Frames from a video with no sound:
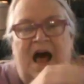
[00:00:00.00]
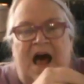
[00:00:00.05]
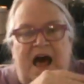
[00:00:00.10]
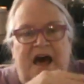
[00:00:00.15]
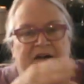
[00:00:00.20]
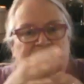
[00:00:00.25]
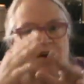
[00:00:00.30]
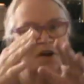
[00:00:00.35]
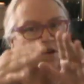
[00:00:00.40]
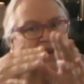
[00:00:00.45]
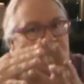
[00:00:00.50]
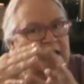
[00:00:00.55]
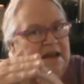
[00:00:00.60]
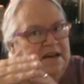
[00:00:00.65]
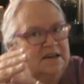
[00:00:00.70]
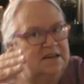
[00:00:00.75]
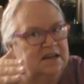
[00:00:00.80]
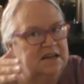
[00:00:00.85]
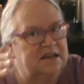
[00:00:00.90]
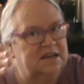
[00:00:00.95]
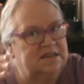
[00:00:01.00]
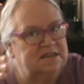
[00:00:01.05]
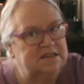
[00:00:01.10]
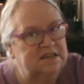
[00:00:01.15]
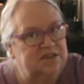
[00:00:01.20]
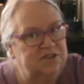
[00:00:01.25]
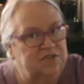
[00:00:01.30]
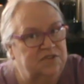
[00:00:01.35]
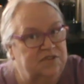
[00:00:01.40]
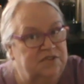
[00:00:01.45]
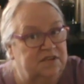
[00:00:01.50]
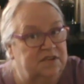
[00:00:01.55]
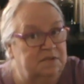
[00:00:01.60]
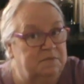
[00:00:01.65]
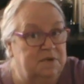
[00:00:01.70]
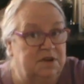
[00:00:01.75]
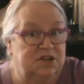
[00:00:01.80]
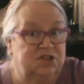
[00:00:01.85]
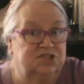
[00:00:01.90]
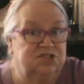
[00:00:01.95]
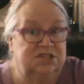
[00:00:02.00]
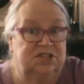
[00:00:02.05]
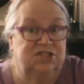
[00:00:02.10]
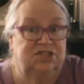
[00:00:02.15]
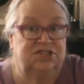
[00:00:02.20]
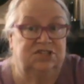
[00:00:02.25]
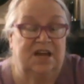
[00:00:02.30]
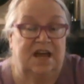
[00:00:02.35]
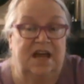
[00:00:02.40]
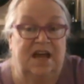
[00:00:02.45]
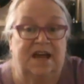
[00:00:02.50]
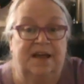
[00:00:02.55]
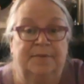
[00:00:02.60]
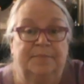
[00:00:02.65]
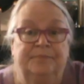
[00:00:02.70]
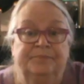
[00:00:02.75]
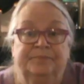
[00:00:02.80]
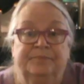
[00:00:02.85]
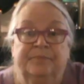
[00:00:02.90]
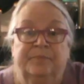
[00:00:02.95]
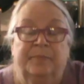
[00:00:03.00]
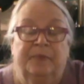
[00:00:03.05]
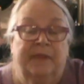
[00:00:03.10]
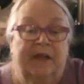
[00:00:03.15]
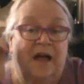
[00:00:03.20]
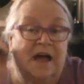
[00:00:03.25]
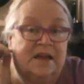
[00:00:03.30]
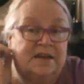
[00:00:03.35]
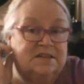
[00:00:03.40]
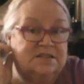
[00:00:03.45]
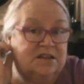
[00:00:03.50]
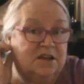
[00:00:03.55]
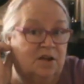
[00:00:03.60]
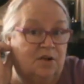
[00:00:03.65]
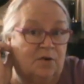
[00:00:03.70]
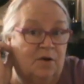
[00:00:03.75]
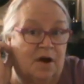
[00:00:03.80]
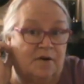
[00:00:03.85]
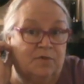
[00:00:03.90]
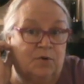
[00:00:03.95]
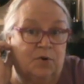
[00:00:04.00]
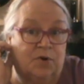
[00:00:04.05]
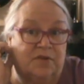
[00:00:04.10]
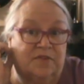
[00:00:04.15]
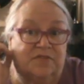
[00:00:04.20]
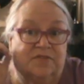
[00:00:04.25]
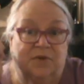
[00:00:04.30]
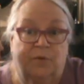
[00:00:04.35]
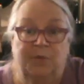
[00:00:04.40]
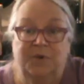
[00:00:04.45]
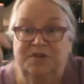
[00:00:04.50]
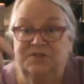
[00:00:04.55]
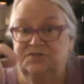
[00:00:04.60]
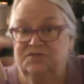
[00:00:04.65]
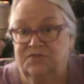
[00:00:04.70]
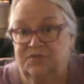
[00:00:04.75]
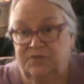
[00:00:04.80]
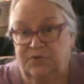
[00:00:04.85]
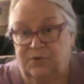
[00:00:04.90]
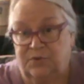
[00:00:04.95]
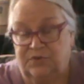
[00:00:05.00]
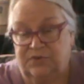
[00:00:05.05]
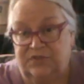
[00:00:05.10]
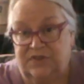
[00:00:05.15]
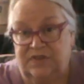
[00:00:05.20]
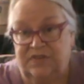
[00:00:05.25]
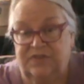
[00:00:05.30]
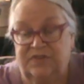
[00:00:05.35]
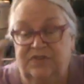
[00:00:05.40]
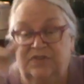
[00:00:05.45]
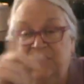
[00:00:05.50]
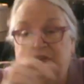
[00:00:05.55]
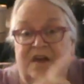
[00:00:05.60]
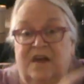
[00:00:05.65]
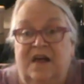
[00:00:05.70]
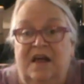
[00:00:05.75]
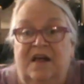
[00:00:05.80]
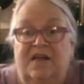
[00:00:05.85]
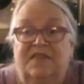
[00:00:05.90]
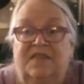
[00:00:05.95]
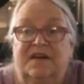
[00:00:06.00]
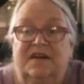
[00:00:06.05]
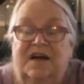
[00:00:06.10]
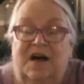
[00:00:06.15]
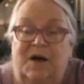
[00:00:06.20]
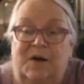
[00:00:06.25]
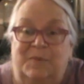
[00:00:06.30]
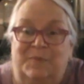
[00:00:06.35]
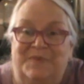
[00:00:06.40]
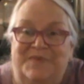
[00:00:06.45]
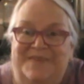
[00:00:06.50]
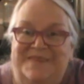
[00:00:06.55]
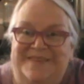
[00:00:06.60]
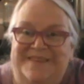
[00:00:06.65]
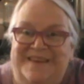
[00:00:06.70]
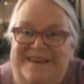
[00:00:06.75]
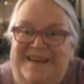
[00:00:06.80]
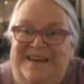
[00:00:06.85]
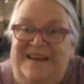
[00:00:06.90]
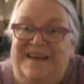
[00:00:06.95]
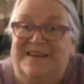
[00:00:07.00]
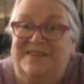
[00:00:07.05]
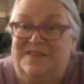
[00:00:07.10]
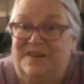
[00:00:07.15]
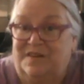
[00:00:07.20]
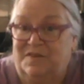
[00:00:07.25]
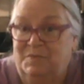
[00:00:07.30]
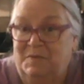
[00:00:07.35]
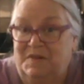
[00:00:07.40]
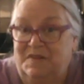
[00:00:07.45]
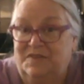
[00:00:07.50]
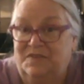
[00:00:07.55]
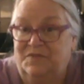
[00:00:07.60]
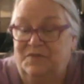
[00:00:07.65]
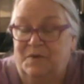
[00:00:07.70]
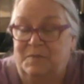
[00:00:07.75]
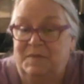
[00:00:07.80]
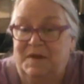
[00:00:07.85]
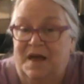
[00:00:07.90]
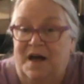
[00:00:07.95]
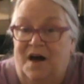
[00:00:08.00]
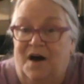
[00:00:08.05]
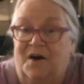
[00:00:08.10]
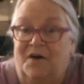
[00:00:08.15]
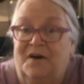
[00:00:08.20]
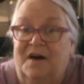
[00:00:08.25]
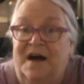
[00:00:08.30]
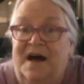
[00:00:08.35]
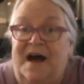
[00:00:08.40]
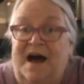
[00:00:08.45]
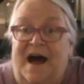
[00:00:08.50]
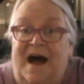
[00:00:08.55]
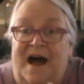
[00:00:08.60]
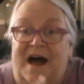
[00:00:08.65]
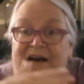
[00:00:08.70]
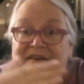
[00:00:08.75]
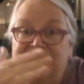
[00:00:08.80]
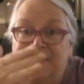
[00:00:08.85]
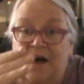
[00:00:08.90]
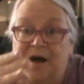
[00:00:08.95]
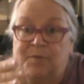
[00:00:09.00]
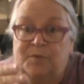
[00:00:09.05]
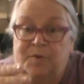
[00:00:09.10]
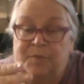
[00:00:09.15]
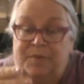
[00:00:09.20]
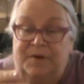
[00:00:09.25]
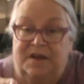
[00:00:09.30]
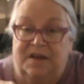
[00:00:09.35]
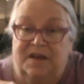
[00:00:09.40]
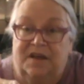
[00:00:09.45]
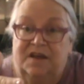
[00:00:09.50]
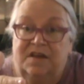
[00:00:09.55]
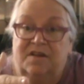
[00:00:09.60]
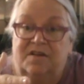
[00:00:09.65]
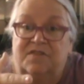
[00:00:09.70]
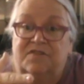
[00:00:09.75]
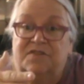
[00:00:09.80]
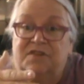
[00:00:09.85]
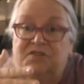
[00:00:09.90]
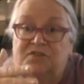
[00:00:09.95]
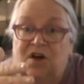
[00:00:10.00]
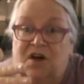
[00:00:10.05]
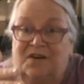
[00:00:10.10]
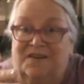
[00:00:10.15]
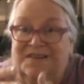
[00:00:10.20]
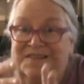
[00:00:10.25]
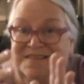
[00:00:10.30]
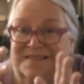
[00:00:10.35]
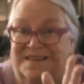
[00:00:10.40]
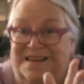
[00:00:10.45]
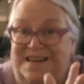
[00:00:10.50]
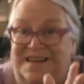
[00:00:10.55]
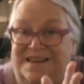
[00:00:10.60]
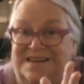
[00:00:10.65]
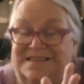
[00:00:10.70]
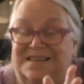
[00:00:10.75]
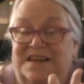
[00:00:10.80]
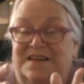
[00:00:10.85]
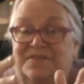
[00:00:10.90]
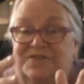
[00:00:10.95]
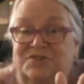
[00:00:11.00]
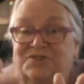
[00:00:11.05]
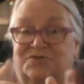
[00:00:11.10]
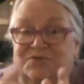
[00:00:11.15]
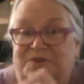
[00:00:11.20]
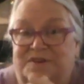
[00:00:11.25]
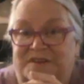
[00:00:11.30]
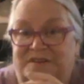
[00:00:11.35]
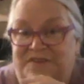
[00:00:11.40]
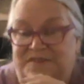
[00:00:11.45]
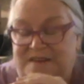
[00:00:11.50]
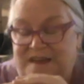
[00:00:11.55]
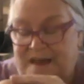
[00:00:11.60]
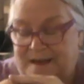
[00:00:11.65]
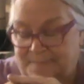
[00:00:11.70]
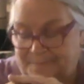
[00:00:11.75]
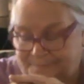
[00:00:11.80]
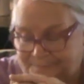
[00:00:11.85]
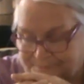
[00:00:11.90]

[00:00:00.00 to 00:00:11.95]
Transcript: and our light continues to diminish each day until, of course, the winter solstice that comes 6 months from now, and that will be the longest night and the shortest day.